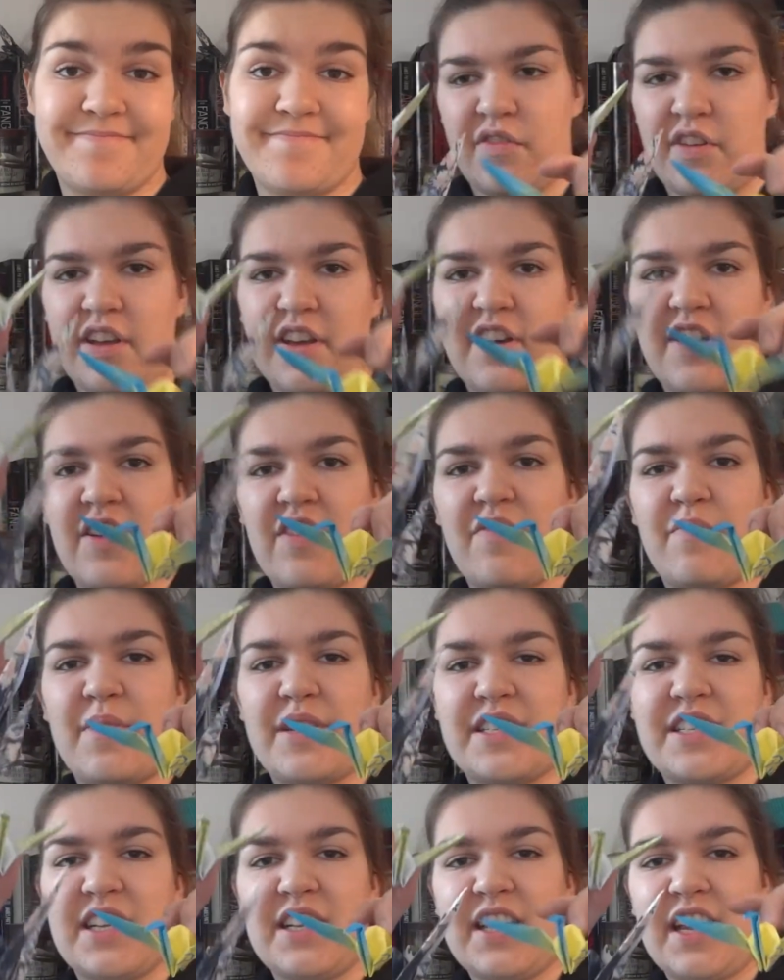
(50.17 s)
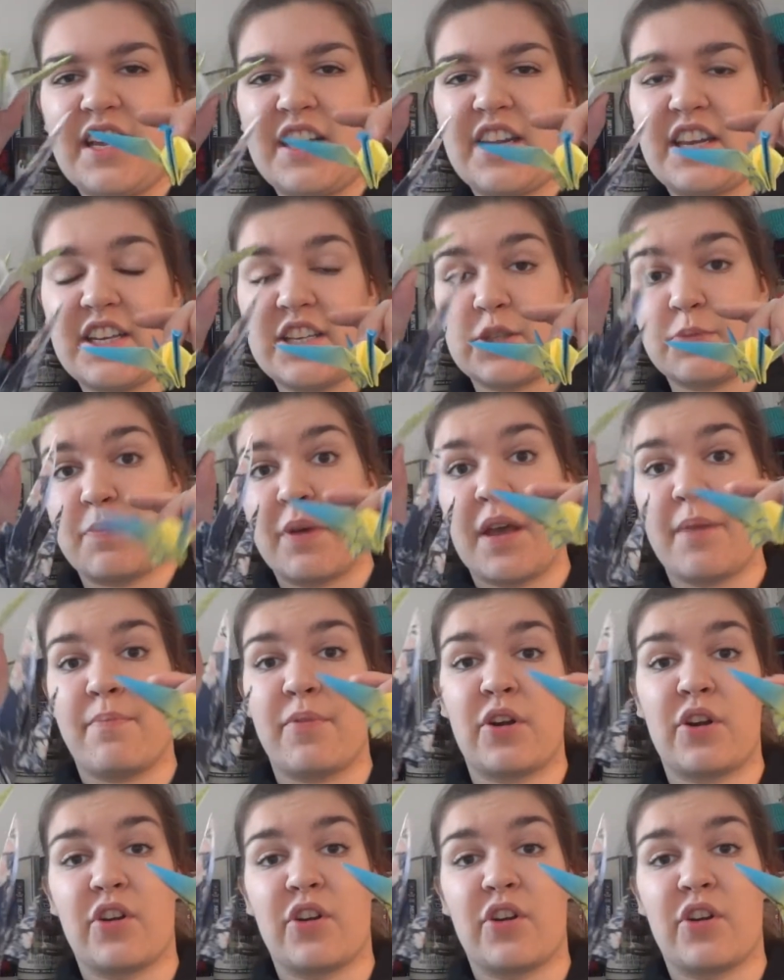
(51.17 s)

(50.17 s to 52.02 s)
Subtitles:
We have miscellaneous paper